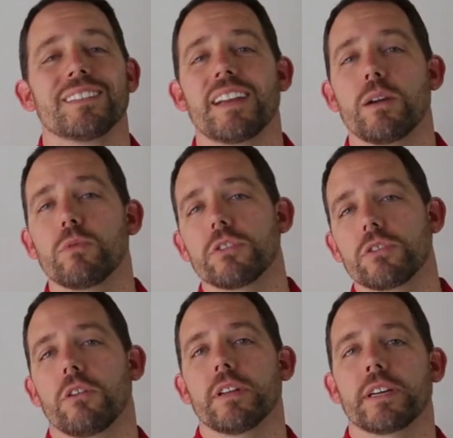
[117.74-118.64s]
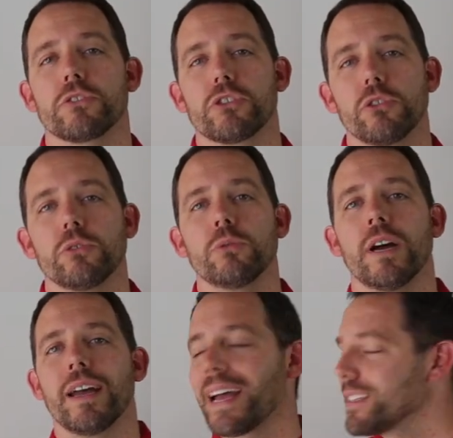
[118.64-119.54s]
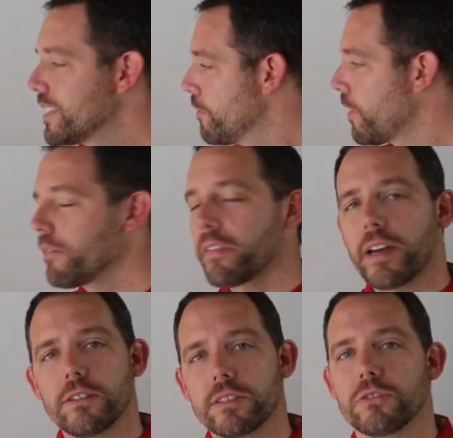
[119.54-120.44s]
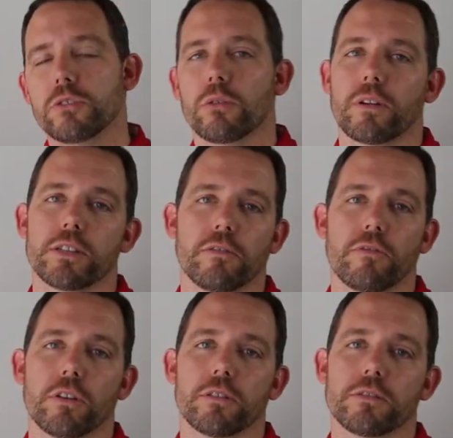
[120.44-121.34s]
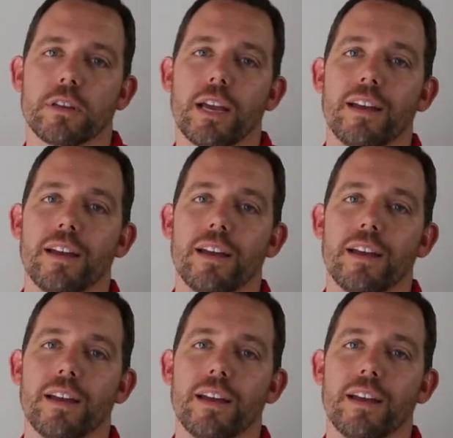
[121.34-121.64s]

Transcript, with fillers: Today we're installing 2 se SC5000 solar edge inverters.